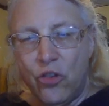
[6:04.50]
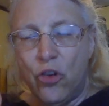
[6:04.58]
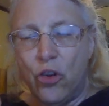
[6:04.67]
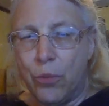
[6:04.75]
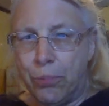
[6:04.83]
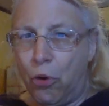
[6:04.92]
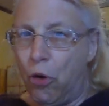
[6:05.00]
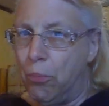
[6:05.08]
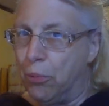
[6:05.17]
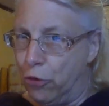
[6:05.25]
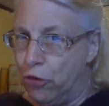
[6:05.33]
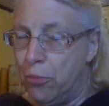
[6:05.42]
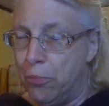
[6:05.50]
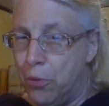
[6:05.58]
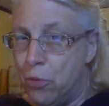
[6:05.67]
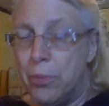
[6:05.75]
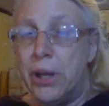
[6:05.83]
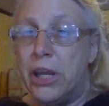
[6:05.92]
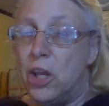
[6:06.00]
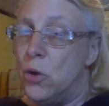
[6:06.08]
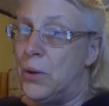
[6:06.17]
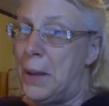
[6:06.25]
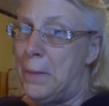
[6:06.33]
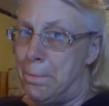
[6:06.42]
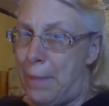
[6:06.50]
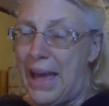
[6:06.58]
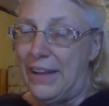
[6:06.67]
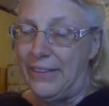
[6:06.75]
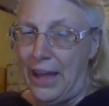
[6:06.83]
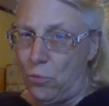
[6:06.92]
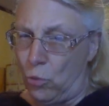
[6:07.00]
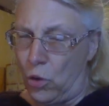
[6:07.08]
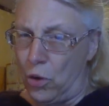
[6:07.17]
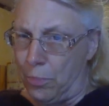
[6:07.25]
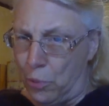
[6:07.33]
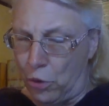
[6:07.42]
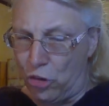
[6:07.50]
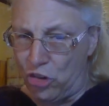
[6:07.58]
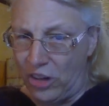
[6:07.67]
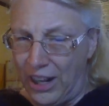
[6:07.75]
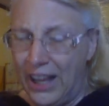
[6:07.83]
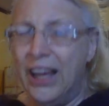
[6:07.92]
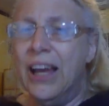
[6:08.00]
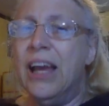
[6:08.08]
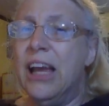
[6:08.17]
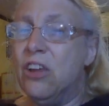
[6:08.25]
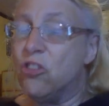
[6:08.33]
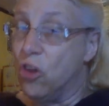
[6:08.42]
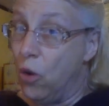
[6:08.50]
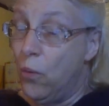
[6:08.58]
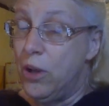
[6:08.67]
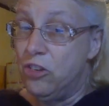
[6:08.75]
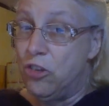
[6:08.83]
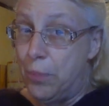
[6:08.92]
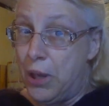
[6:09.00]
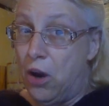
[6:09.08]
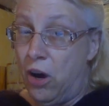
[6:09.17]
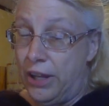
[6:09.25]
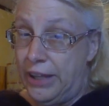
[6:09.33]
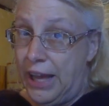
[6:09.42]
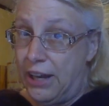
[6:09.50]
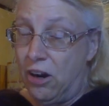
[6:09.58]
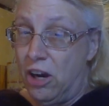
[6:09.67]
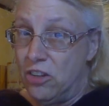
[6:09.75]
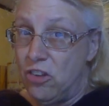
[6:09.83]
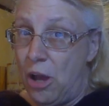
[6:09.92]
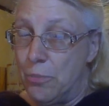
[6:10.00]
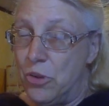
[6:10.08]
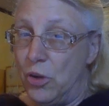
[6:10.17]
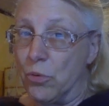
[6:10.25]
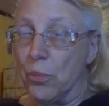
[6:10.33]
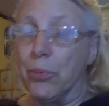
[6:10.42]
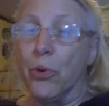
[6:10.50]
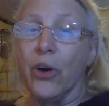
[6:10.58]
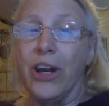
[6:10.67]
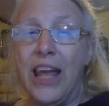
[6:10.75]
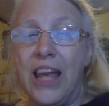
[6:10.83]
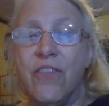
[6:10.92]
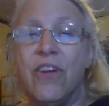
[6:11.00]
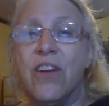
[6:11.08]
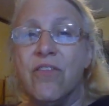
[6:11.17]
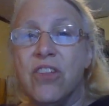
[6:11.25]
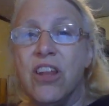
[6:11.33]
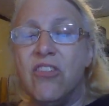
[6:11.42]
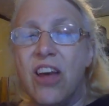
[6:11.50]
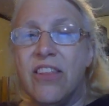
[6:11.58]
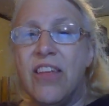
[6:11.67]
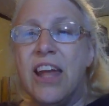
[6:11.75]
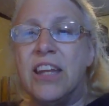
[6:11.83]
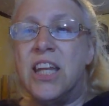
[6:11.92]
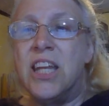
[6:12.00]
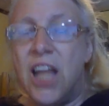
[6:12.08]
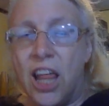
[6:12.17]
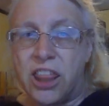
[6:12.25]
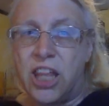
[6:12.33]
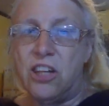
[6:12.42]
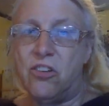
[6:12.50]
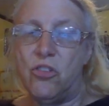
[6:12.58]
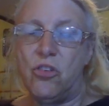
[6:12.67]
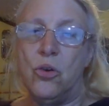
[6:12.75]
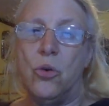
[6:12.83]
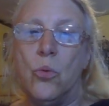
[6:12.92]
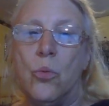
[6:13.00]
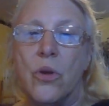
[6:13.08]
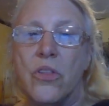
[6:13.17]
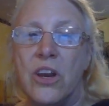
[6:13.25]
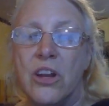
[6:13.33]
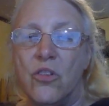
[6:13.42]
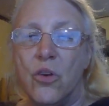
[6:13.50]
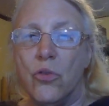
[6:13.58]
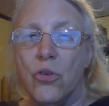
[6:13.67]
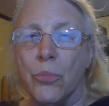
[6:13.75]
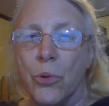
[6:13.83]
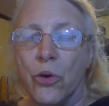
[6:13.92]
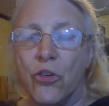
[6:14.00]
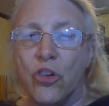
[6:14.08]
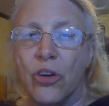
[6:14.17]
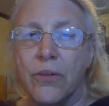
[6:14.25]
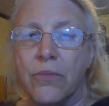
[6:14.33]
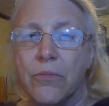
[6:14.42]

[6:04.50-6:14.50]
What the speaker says: to the pro-abortion movement, you can bet that word abortion is going to be on that autopsy report, even if the death had nothing to do with an induced abortion.